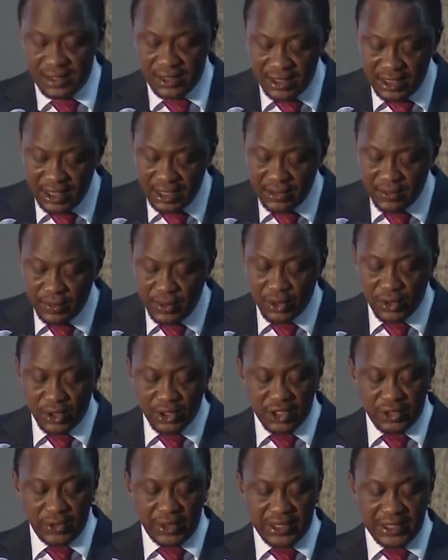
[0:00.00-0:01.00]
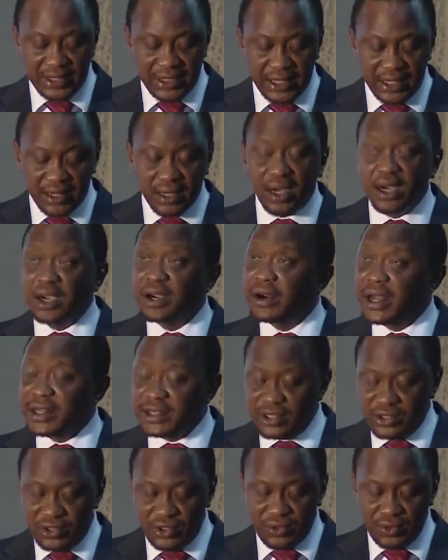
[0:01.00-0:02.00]
indeed, we ought to extend our
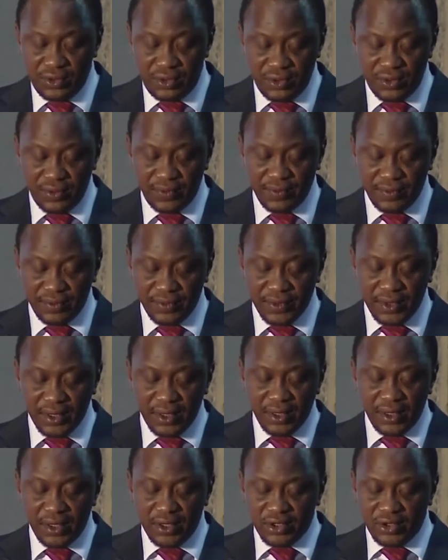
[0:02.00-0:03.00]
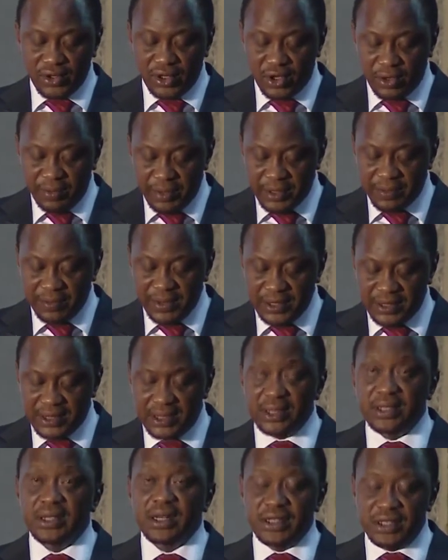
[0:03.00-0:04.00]
gratitude to the commitment
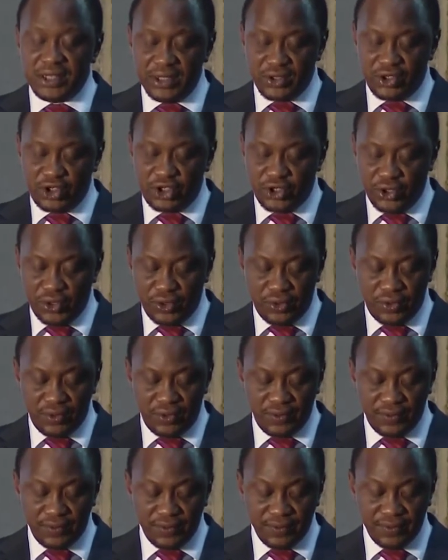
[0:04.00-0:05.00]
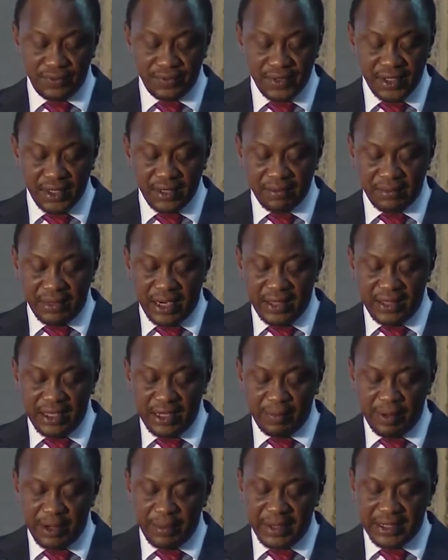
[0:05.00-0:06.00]
and diligence shown by the
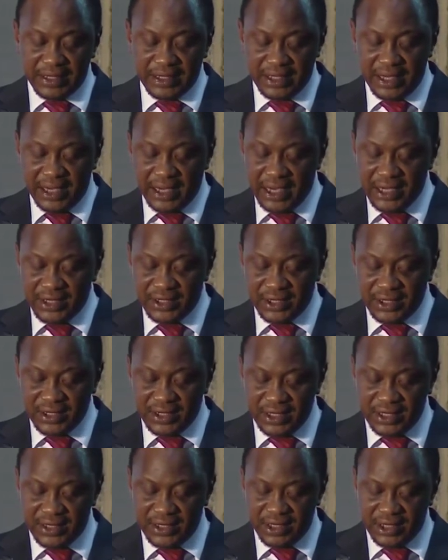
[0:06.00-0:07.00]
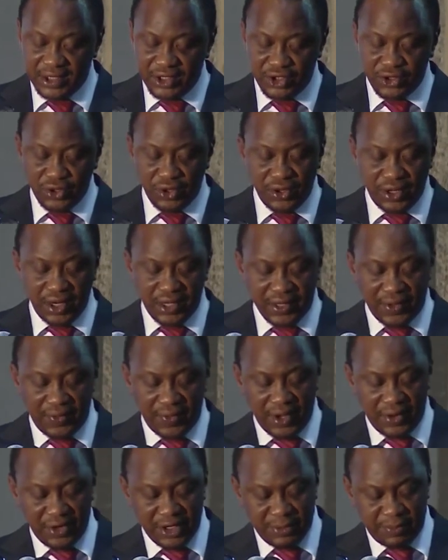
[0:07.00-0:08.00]
implementing agencies in ensuring that
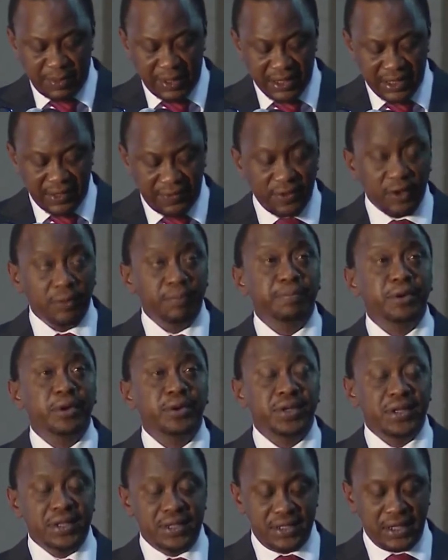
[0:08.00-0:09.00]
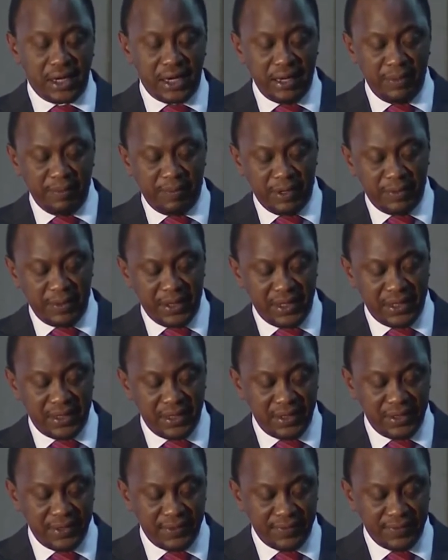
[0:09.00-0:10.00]
their respective components are
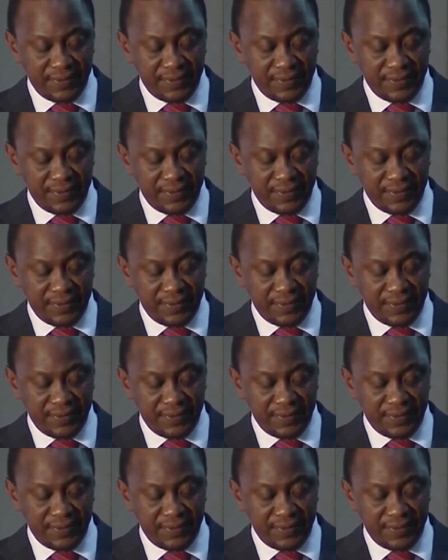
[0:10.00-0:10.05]
implemented.